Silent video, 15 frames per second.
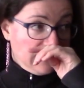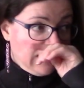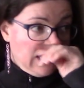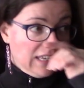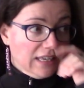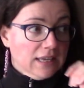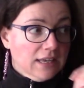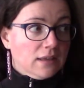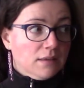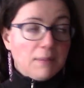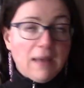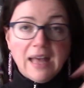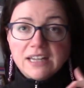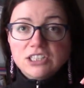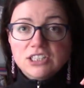the
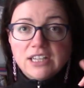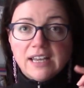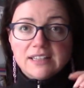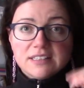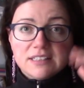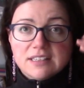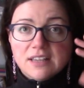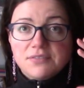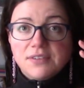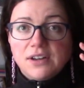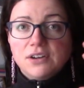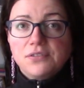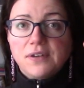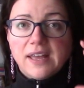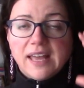patch tests, I found
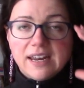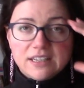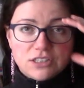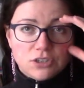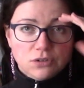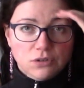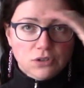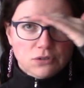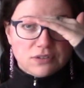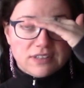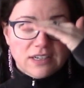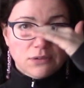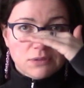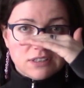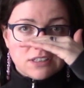if I had it too loose, then
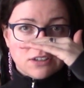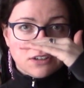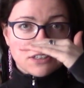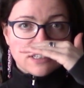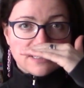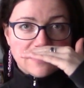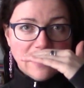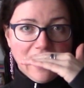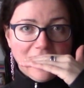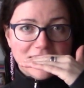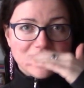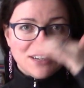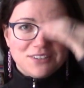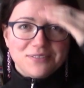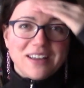it would start to sag
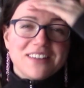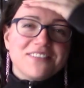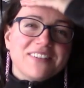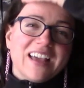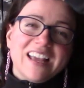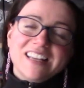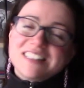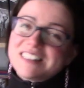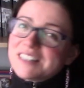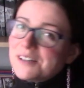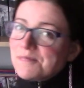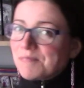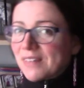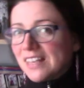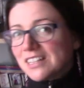down my face.
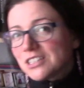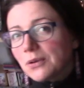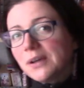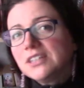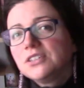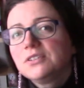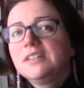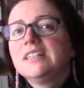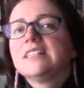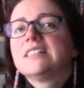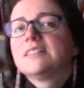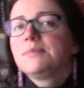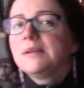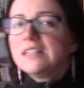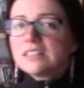So I do need it
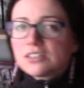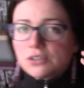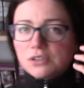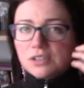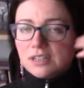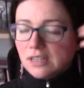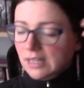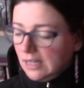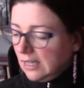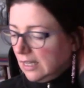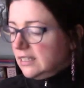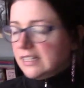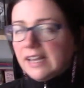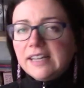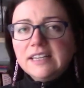to be certain
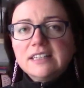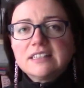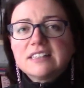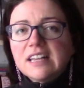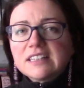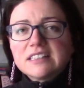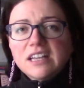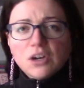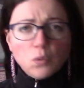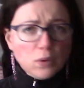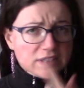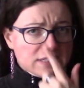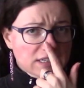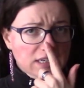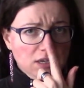tightness. That said, it
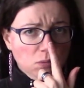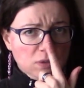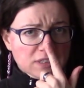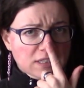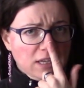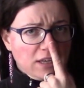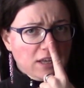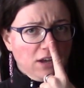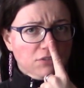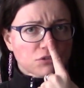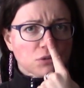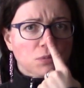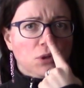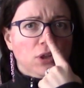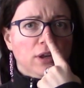wasn't
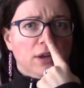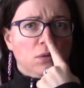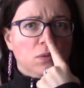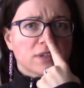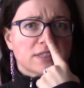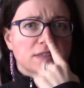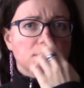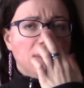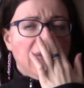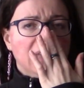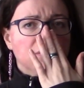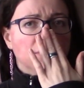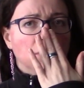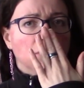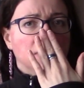uncomfortable and it wasn't
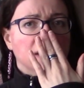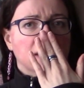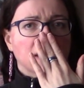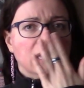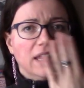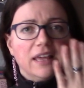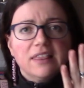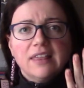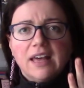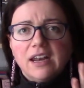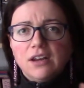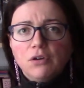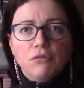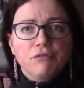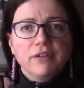painful or anything like that.
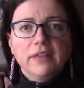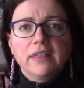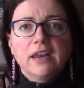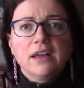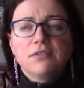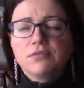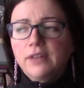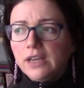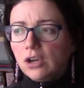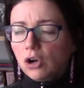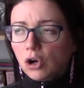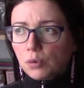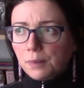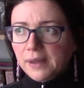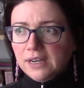I don't feel that I've like
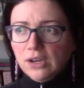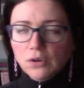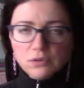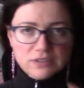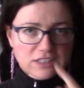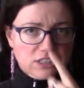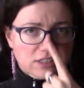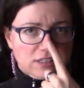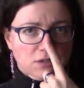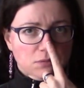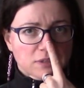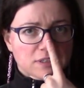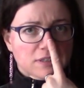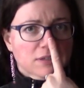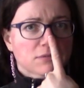hurt my nose.
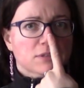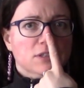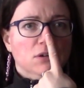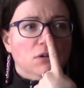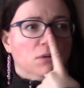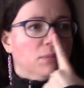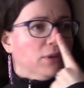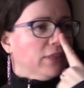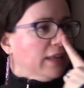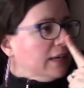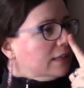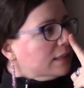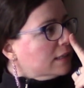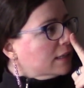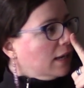It was notable that
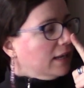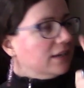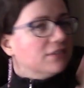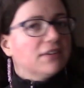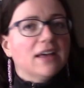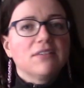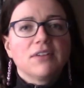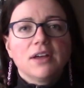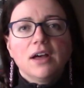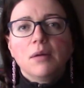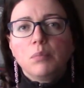it did kind of have a